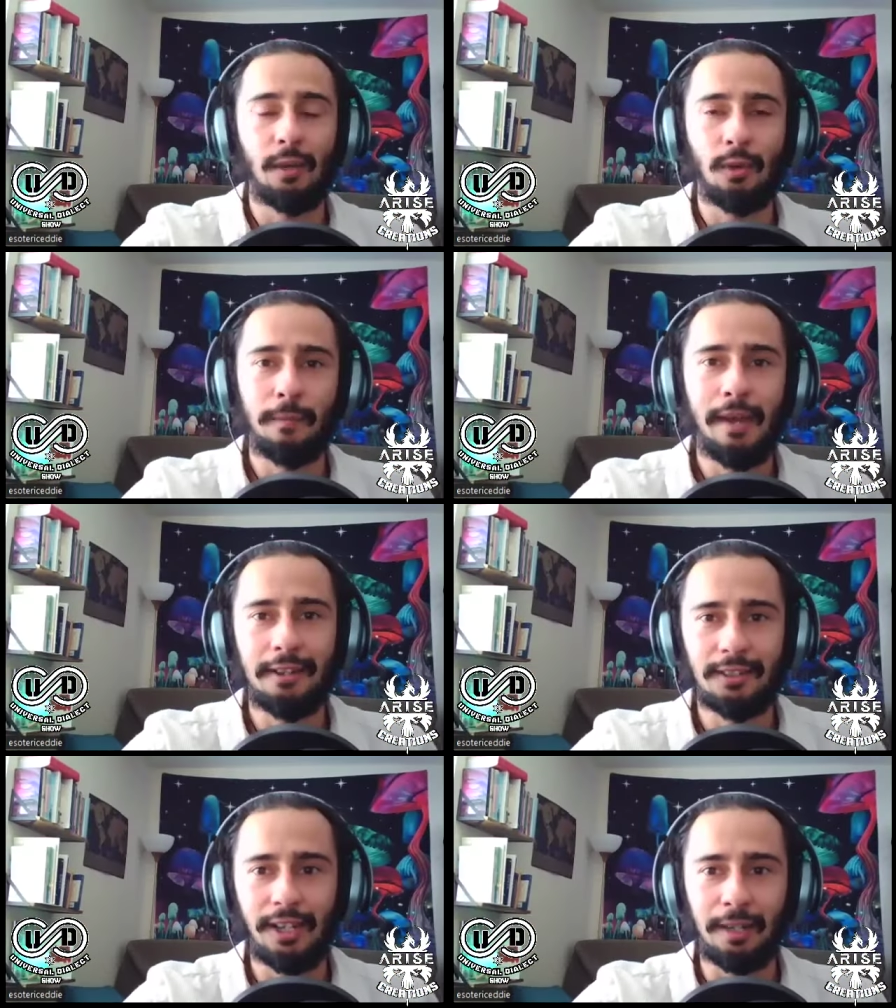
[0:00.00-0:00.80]
that we're about
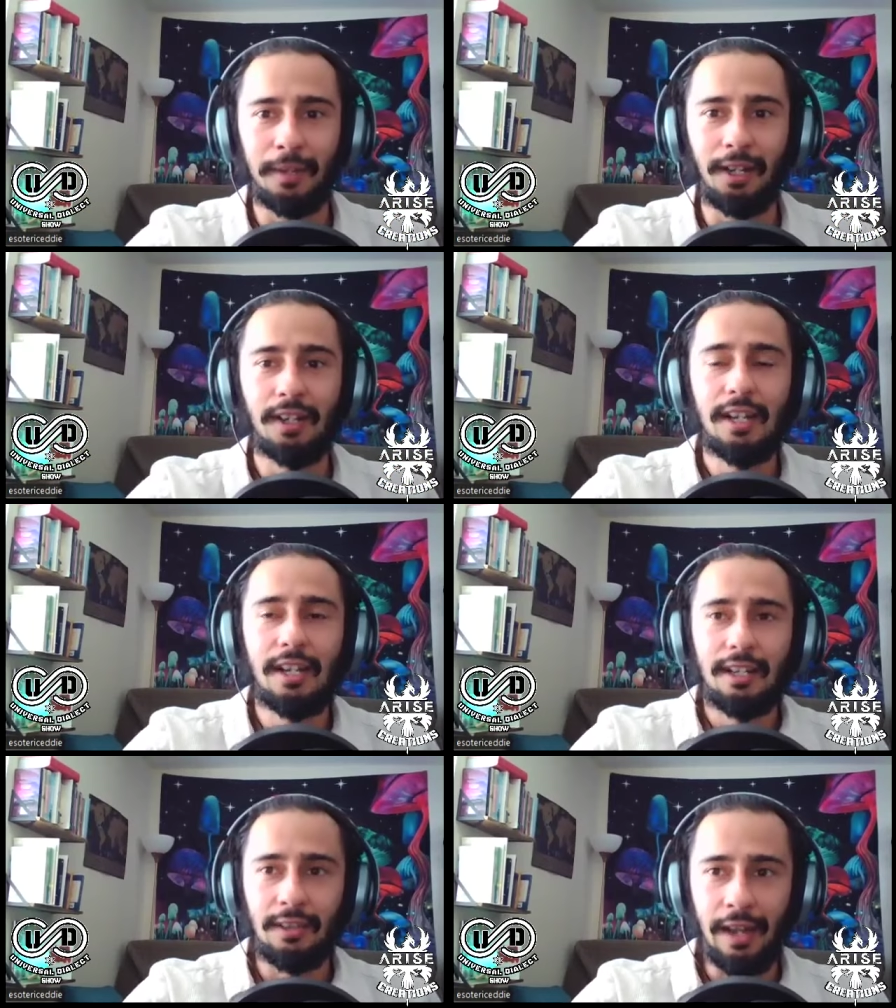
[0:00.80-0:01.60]
to talk about.
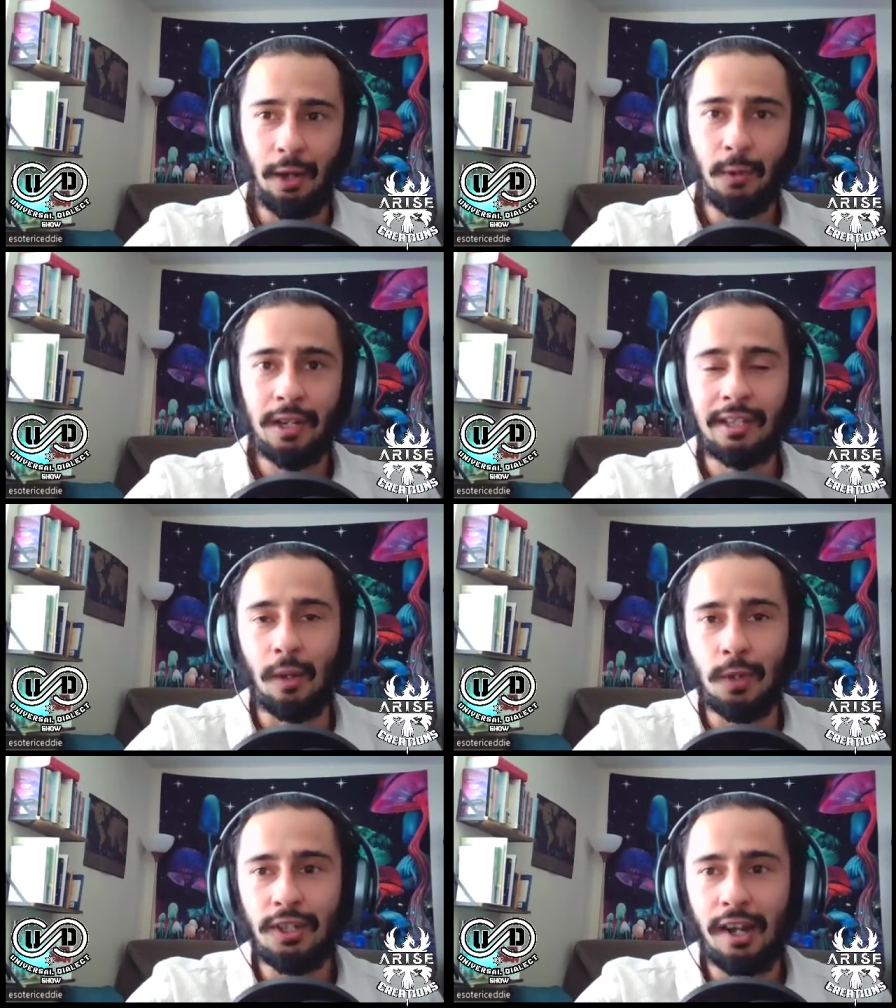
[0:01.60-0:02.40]
The Aryan
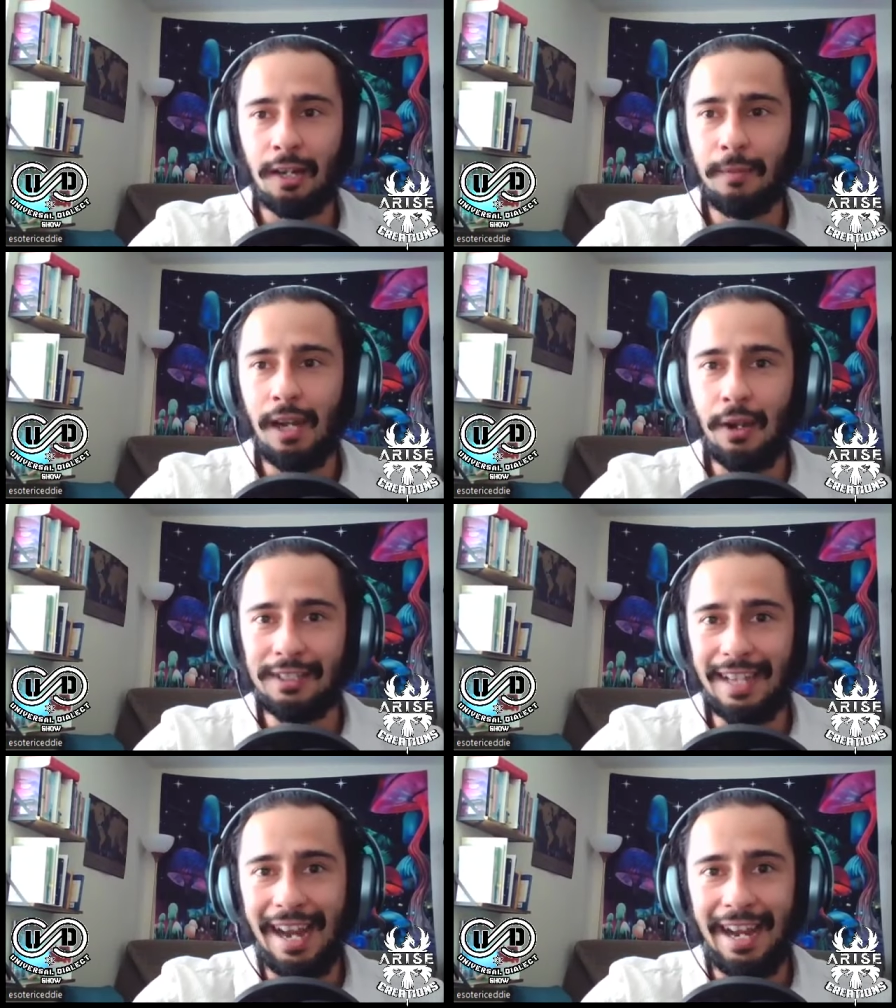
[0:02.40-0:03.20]
that we're talking about
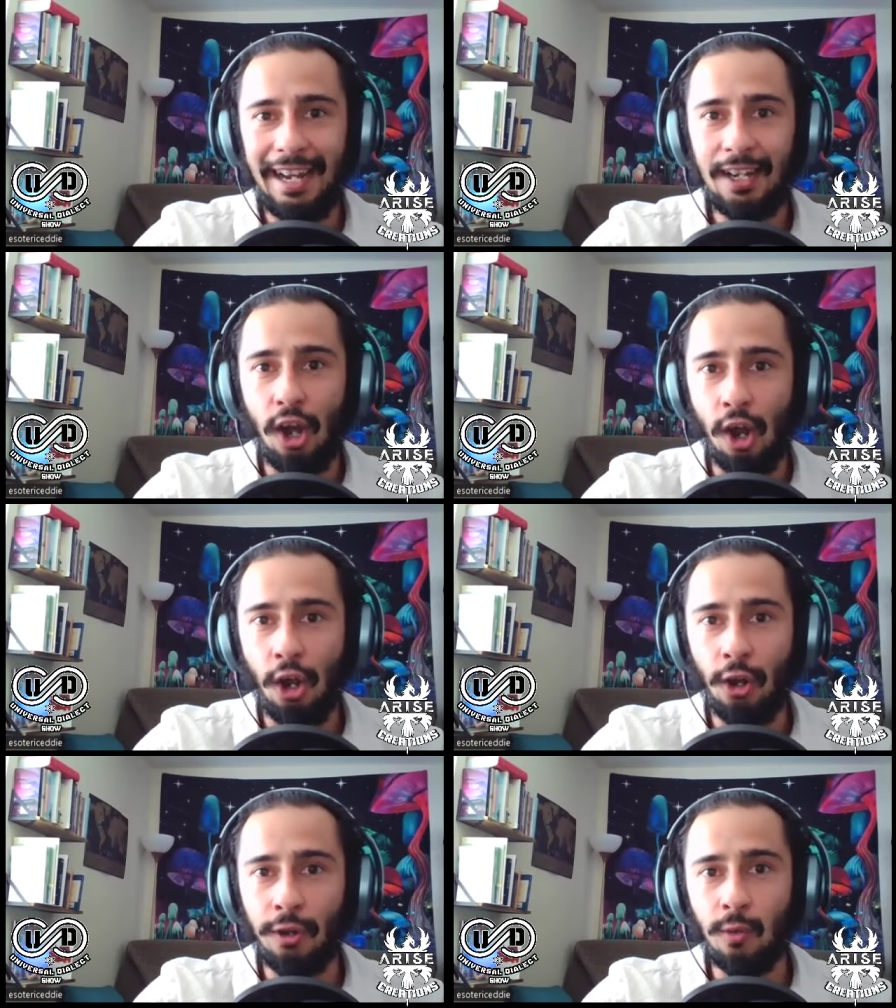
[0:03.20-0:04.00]
is A
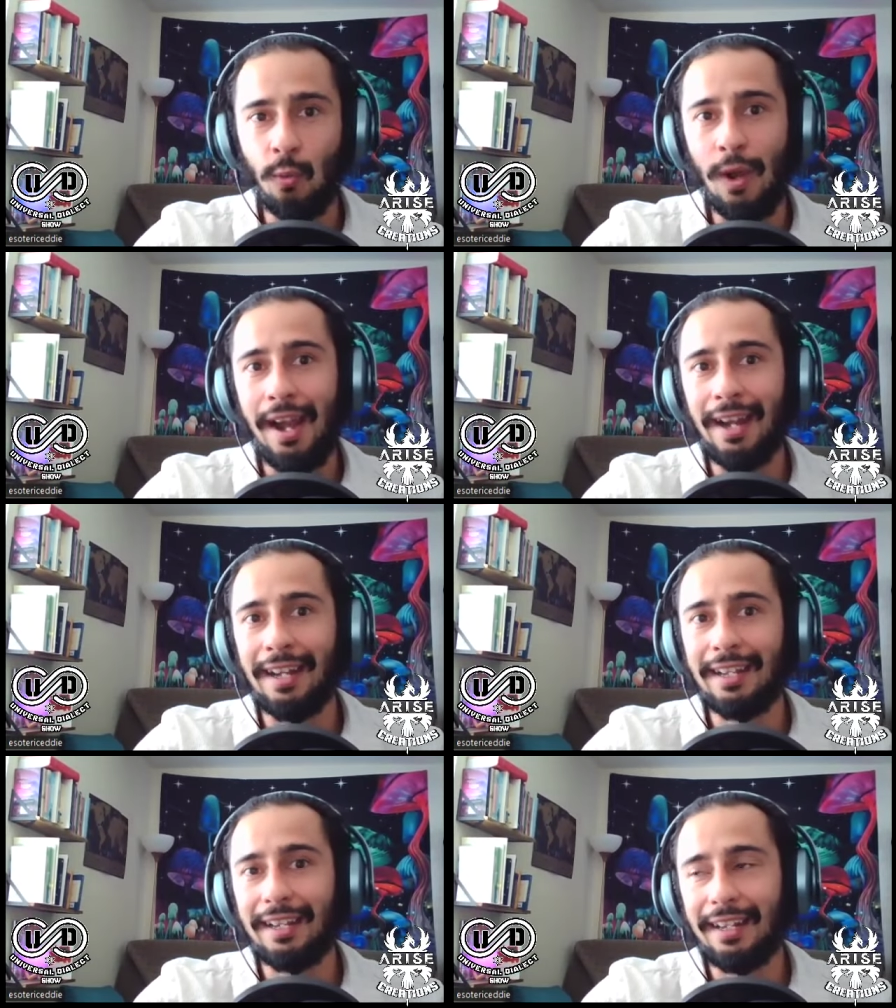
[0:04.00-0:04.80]
R
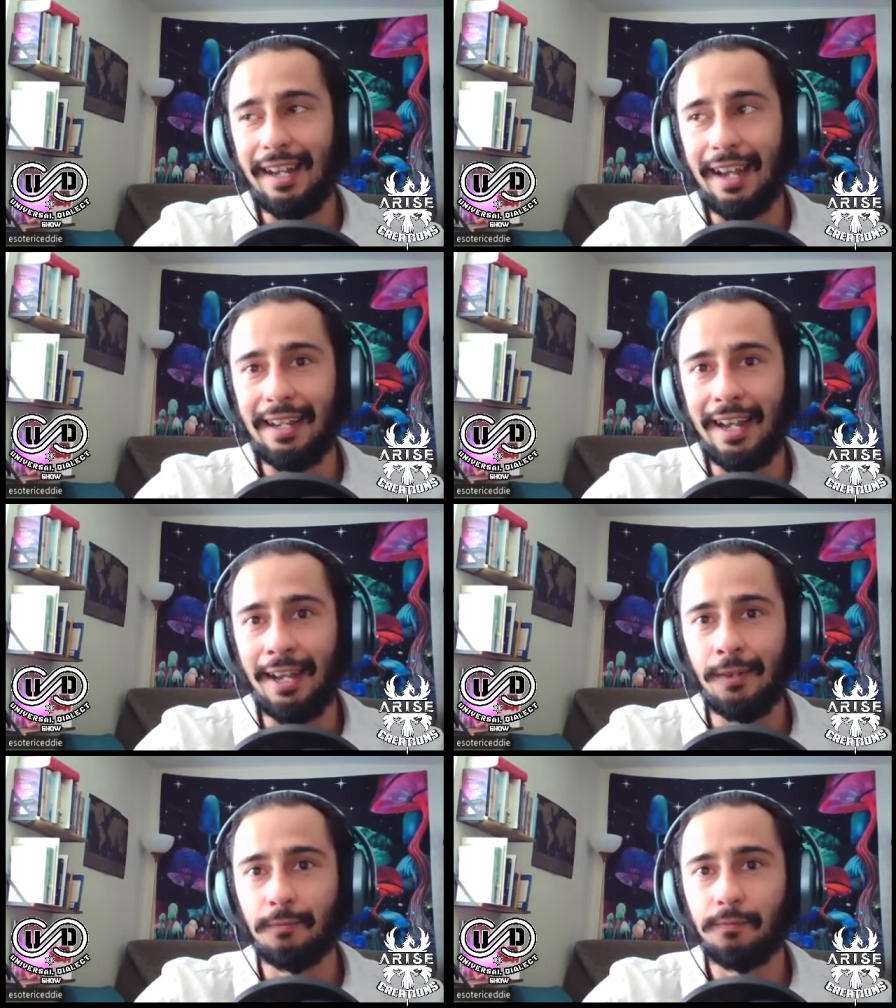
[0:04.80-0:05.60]
Y A
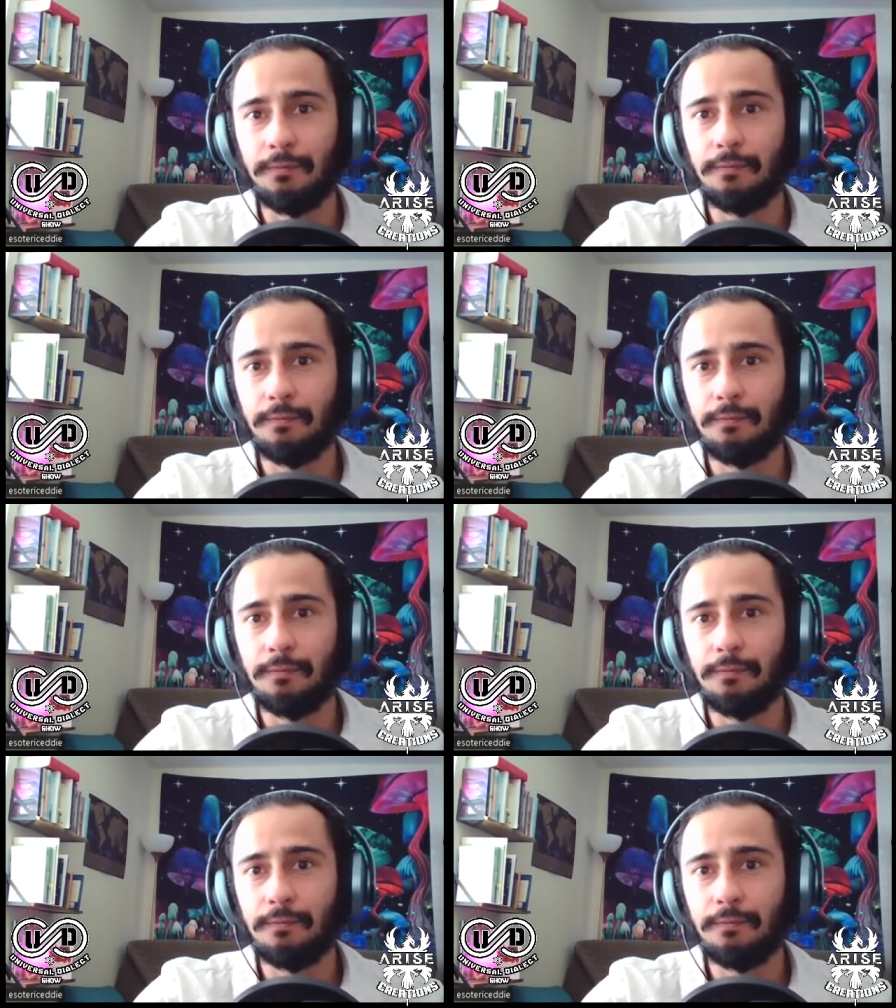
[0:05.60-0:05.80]
N.